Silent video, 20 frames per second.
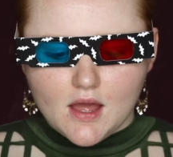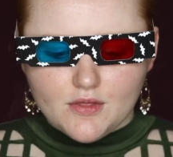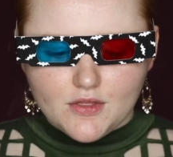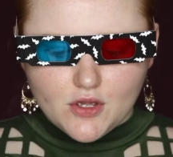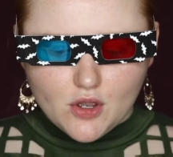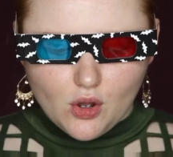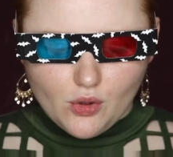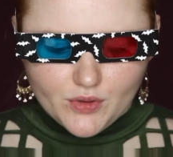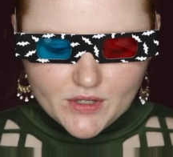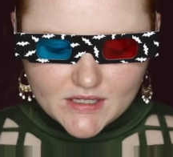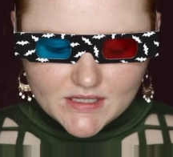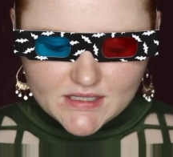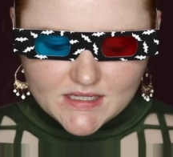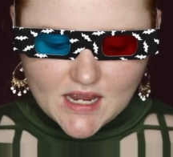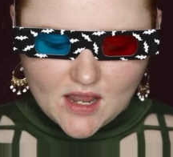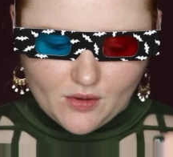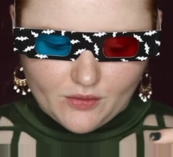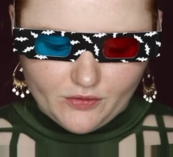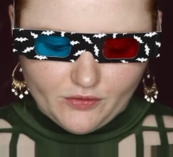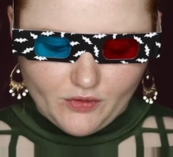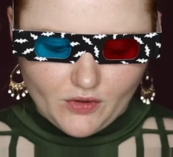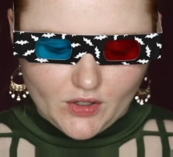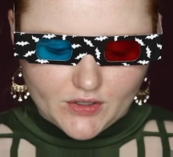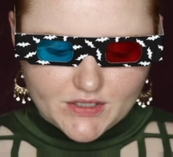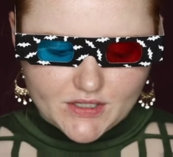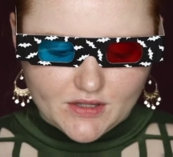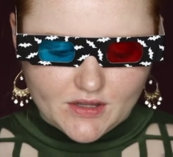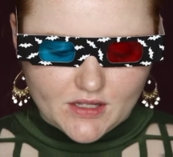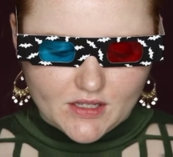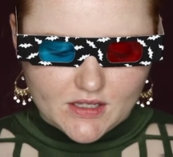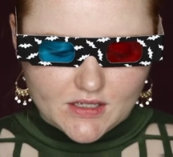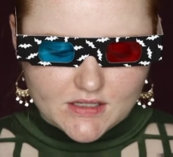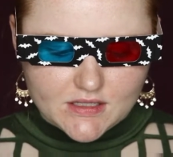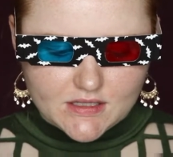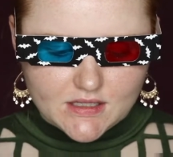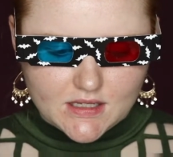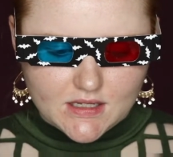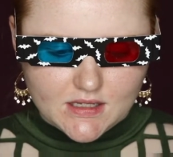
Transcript: The only downfall to this